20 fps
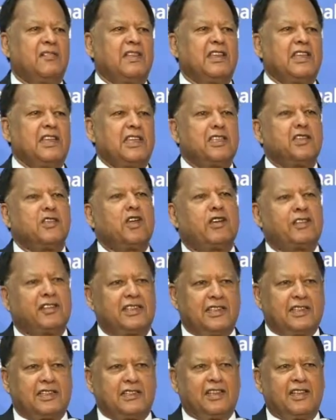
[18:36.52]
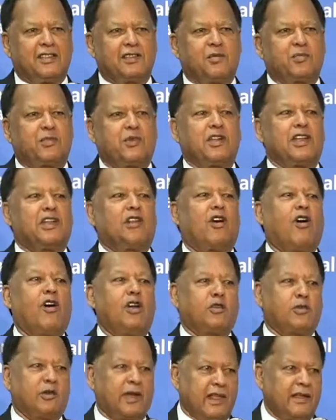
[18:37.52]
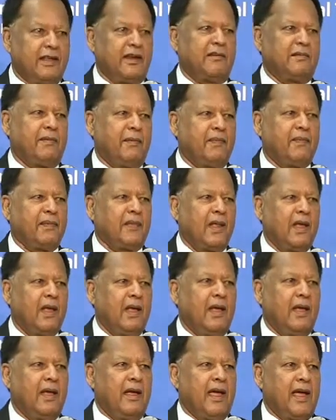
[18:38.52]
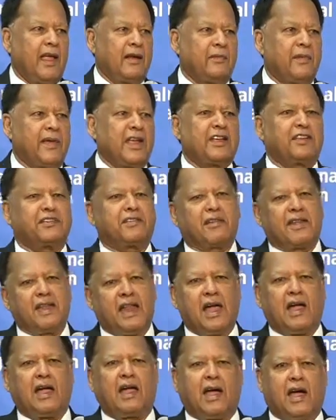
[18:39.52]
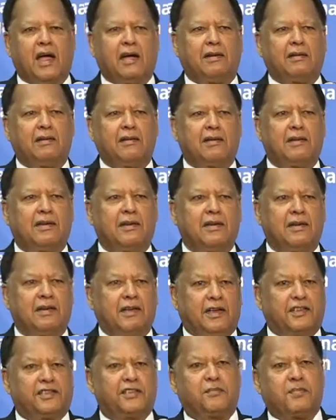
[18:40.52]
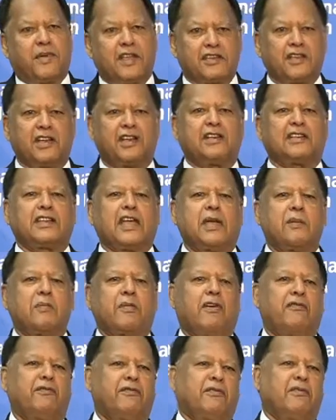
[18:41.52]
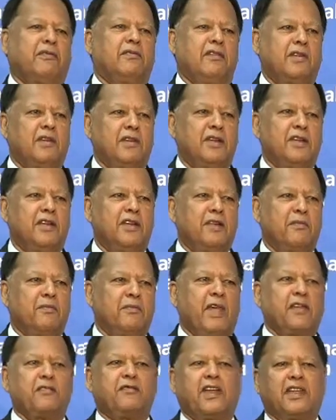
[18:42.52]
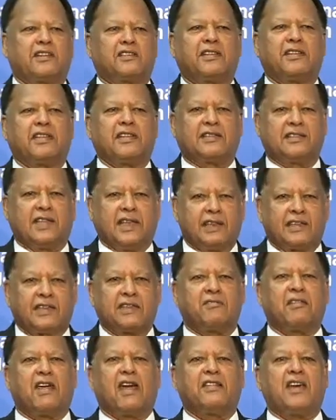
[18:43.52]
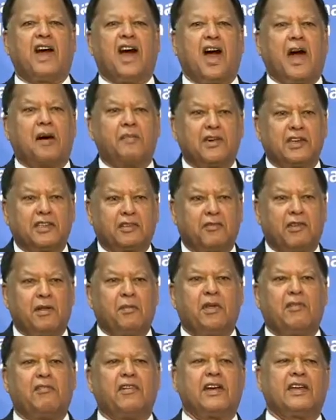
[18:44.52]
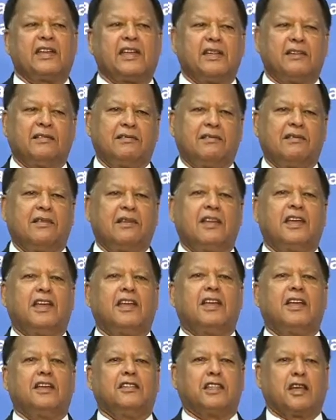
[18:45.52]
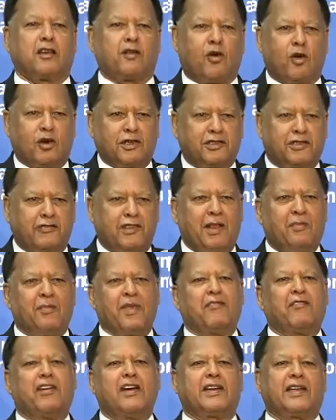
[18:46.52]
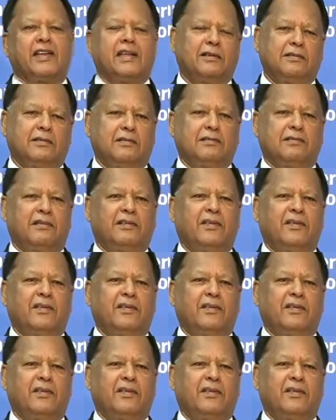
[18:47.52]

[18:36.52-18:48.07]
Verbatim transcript: We need your assistance to put it all together and make Sri Lanka a special type of manufacturing center where the harbors will be working, the roads will be working,